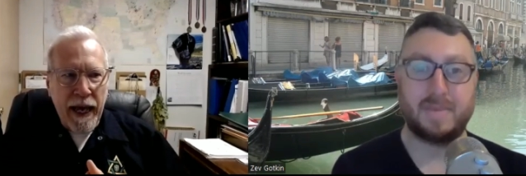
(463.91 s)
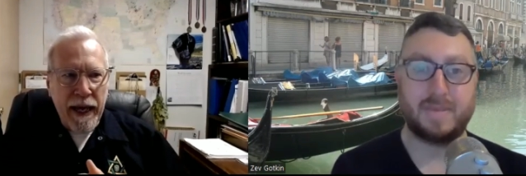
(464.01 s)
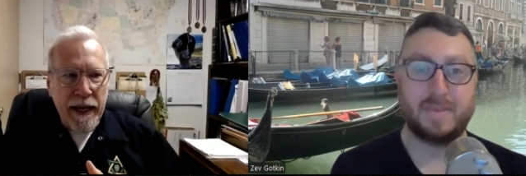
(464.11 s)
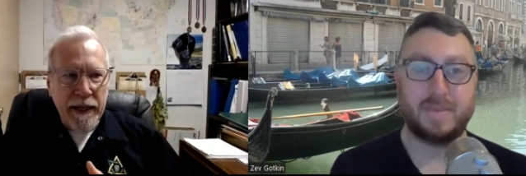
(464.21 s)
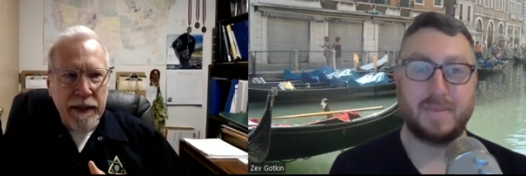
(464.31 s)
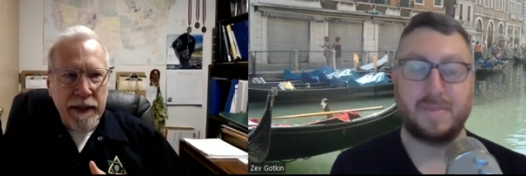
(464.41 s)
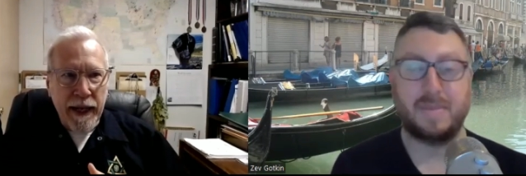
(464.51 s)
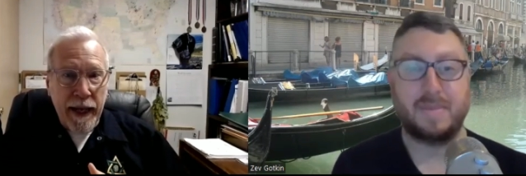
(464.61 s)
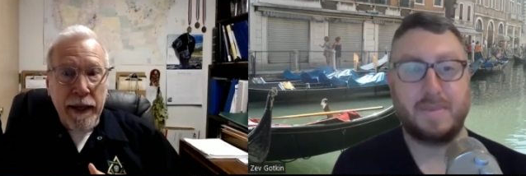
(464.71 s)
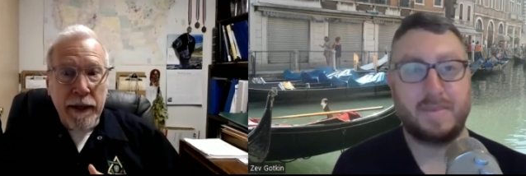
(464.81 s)
Speaker 1: And,
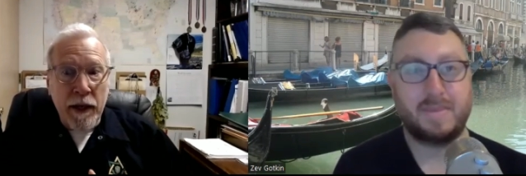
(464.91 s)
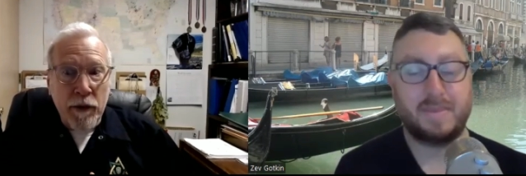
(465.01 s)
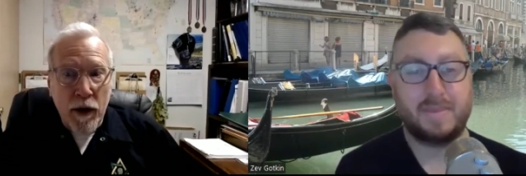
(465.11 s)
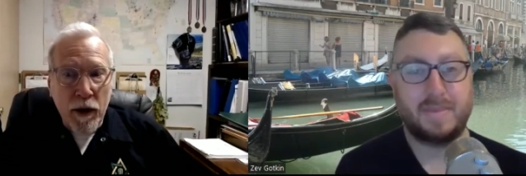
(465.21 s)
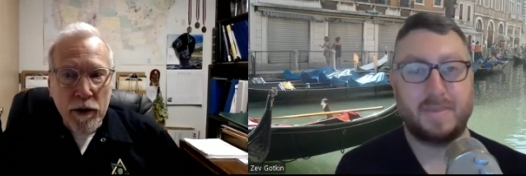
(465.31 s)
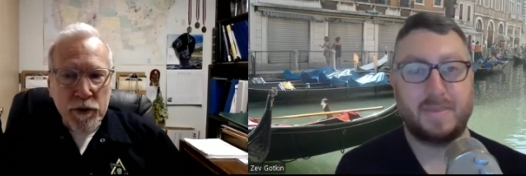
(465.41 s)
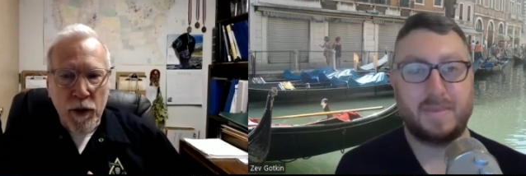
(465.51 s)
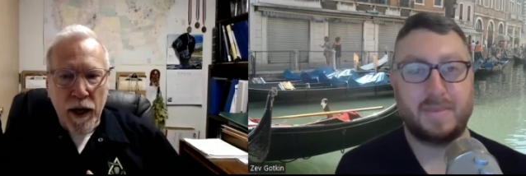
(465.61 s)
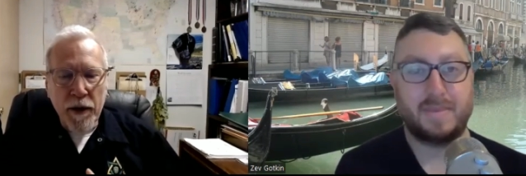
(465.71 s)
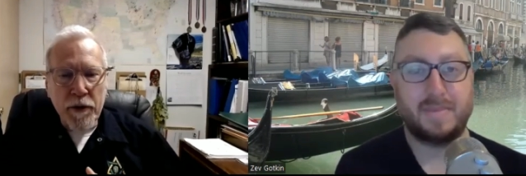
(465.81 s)
and there are
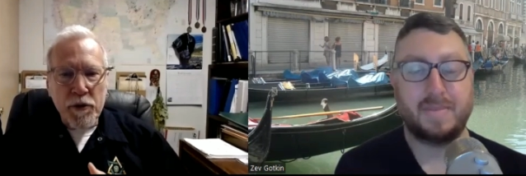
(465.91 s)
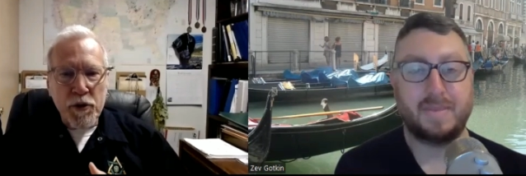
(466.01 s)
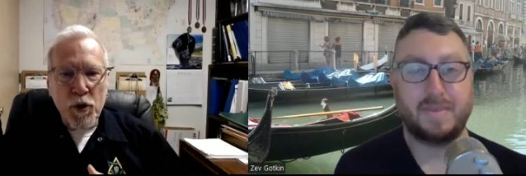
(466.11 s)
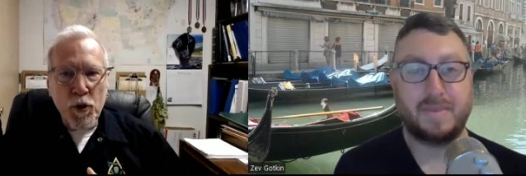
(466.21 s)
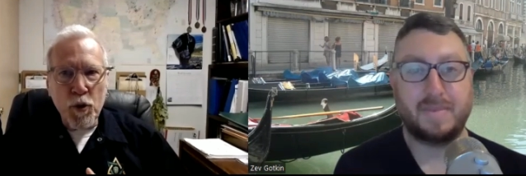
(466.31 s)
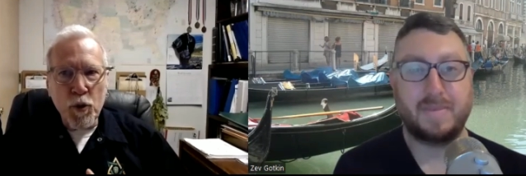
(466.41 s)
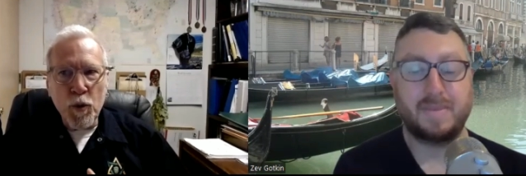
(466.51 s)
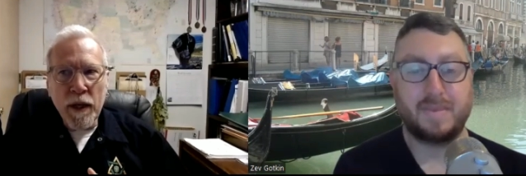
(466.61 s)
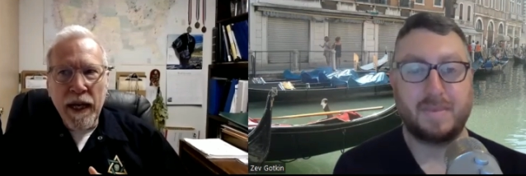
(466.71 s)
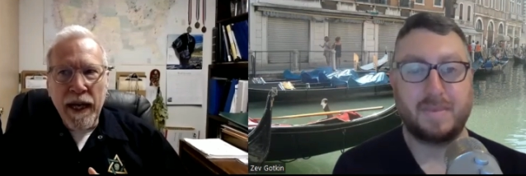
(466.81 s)
also others
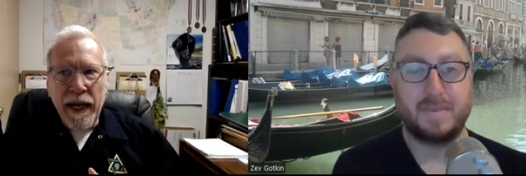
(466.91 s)
who